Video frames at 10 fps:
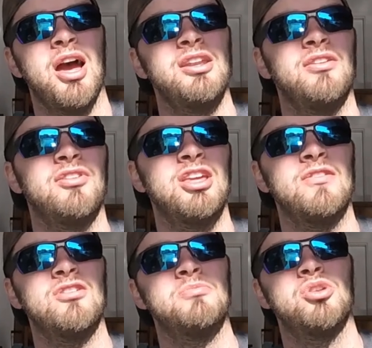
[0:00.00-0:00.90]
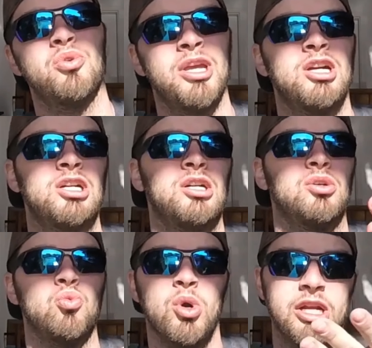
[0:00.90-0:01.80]
I definitely give this between a
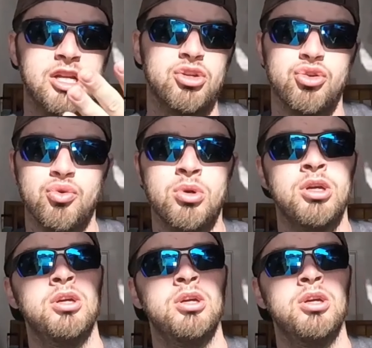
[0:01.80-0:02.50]
1 and a 2.